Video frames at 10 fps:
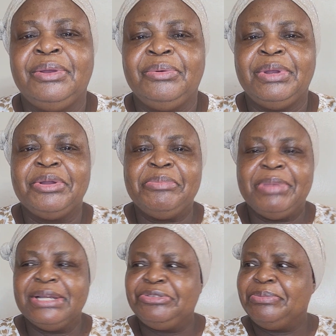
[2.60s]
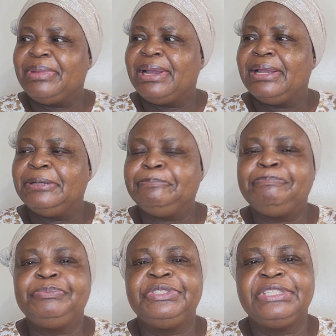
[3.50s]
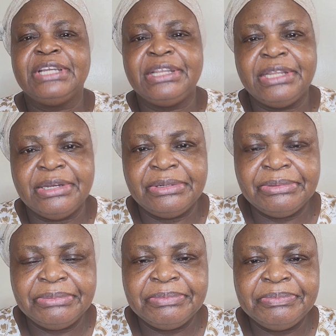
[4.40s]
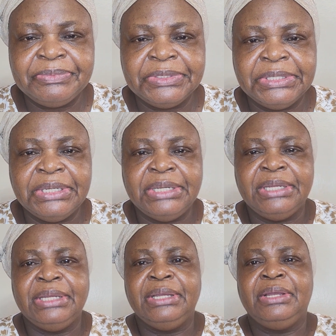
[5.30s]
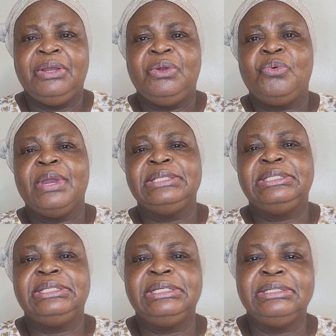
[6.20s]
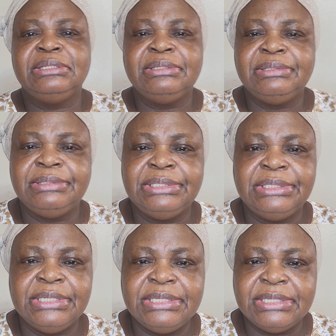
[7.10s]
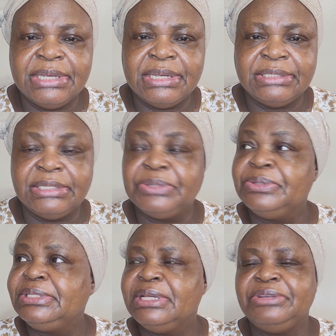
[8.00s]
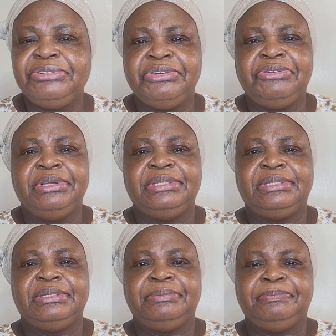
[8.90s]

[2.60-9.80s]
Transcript: Welcome back to my channel. We are still in this sickle cell series.